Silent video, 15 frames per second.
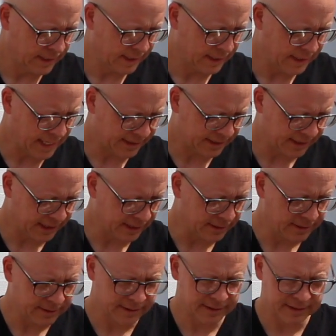And that's it.
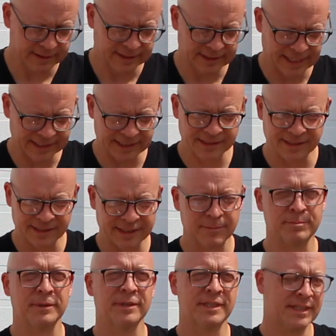That's as
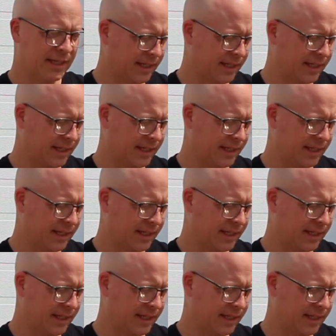simple as